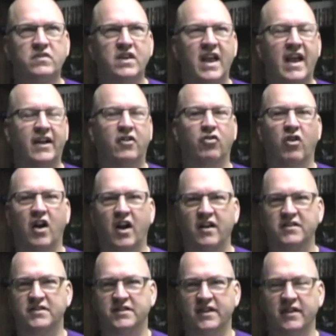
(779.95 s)
at
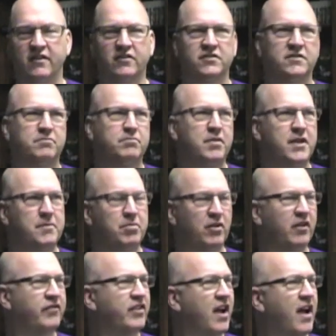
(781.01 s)
garage sales. People
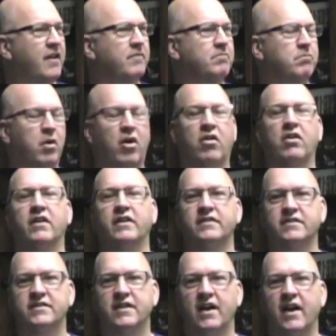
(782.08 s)
have gotten
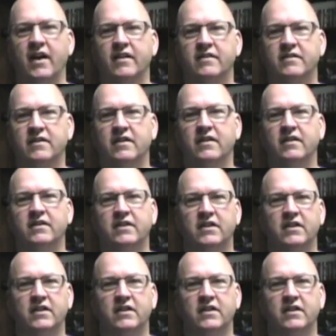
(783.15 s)
bargains at uh,